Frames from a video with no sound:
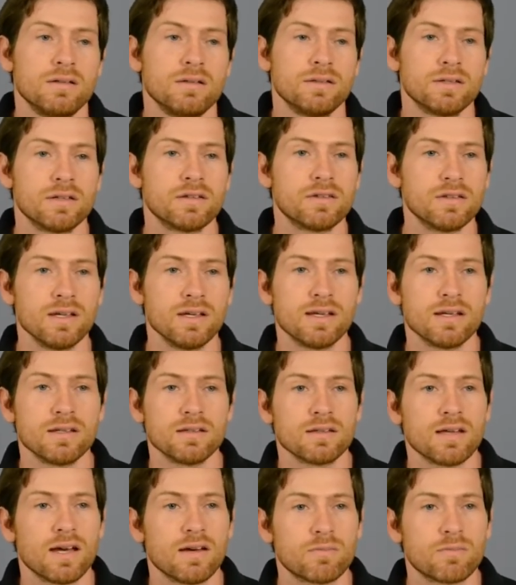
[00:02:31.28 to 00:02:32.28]
You
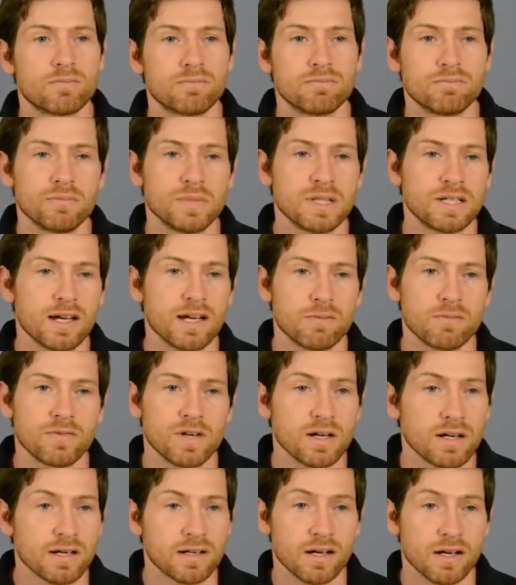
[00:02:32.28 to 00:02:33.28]
see, I've become
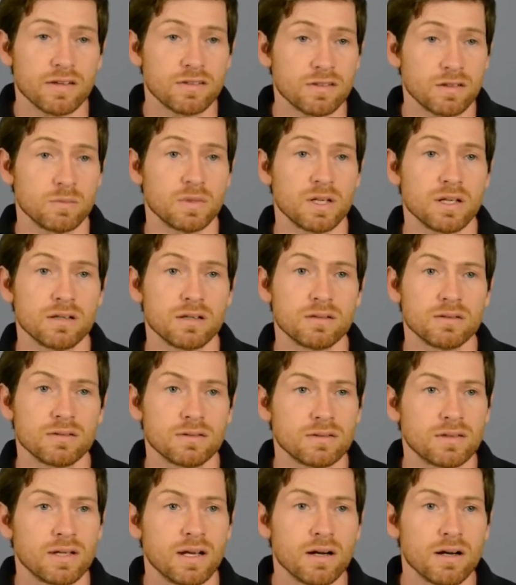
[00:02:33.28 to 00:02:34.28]
very accustomed to
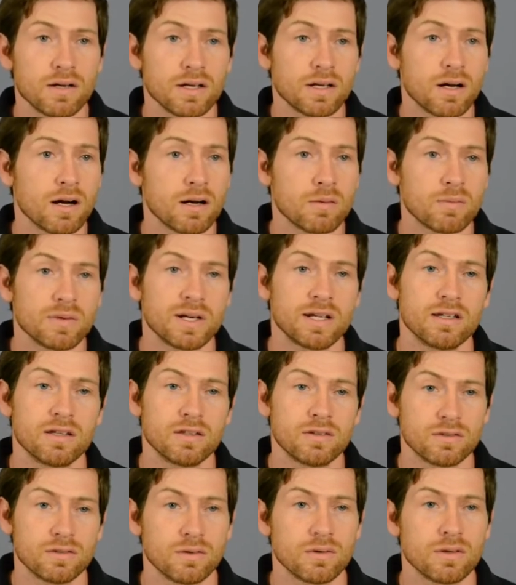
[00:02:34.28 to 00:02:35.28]
hearing heartbreaking
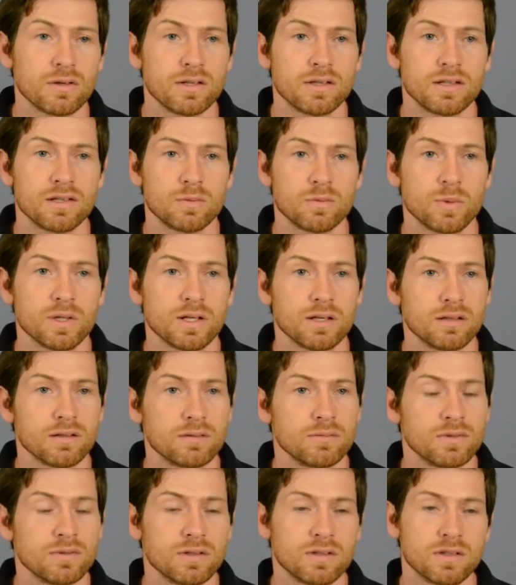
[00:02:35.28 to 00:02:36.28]
stories, but
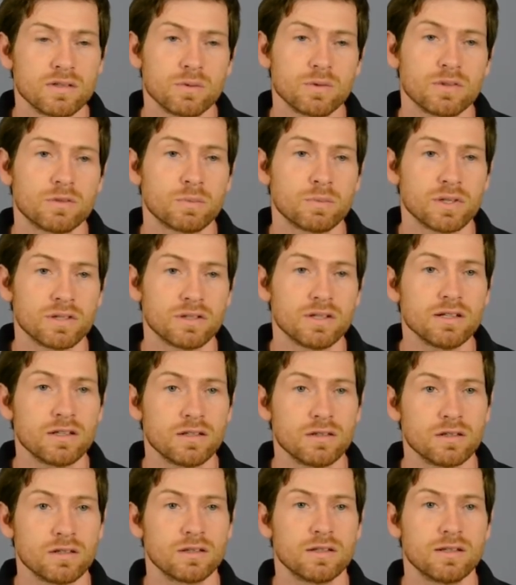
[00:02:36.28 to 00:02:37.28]
this was
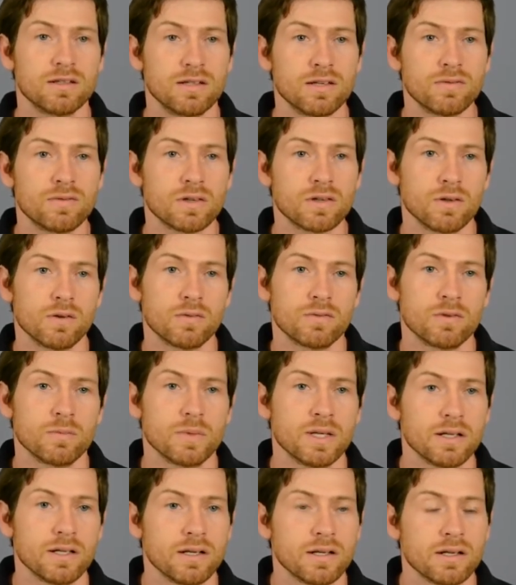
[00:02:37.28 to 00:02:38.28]
particularly difficult for
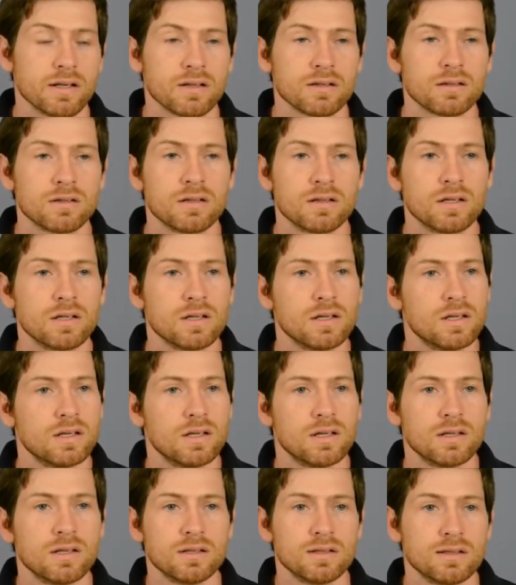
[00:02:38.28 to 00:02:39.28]
me to hear.
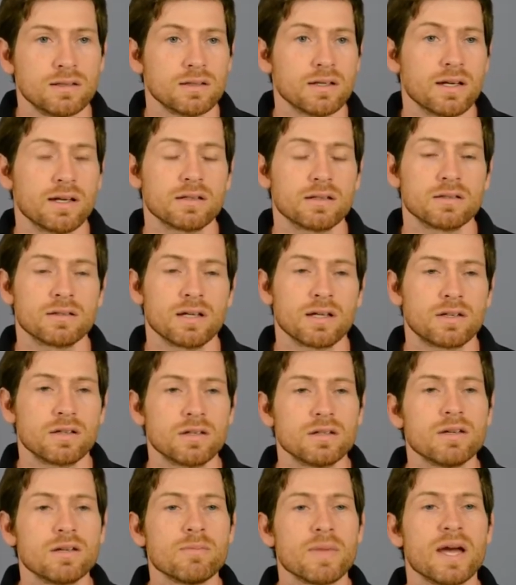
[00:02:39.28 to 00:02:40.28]
I
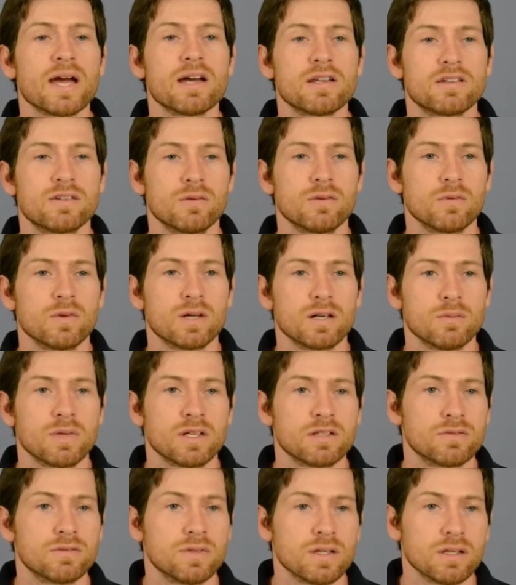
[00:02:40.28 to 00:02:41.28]
couldn't imagine what it
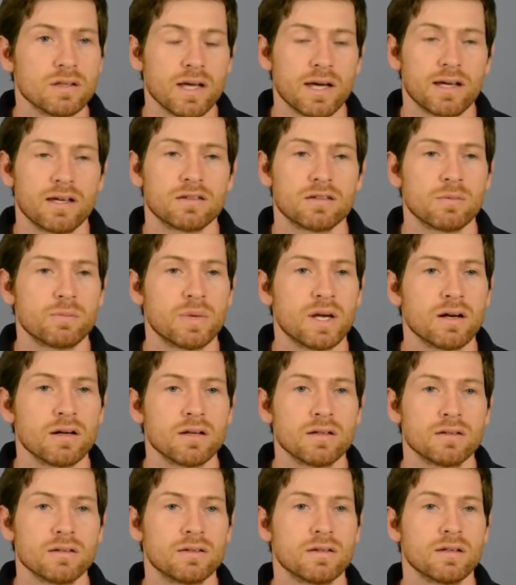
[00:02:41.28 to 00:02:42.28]
must feel like as a
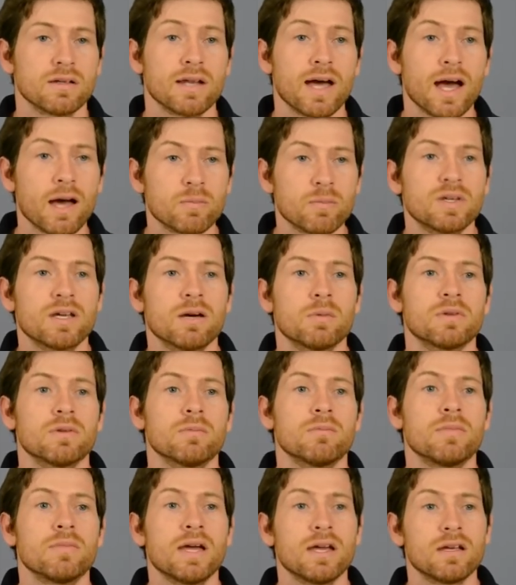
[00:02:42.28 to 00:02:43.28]
parent to not be able to
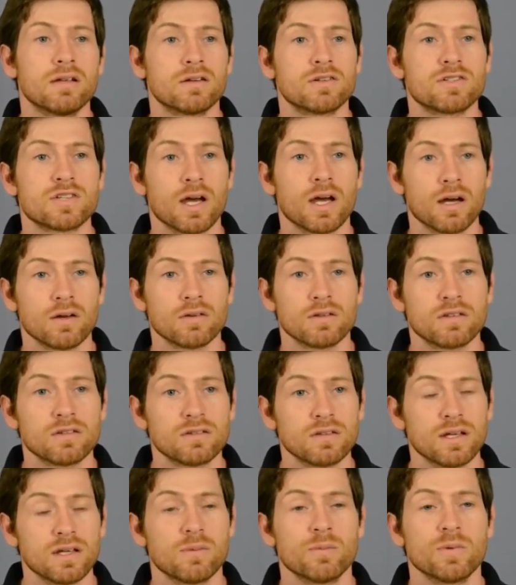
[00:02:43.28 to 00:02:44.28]
make your child a
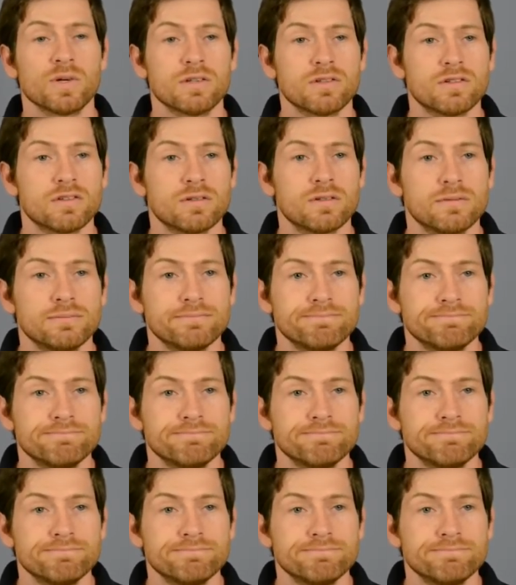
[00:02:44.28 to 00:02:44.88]
sandwich.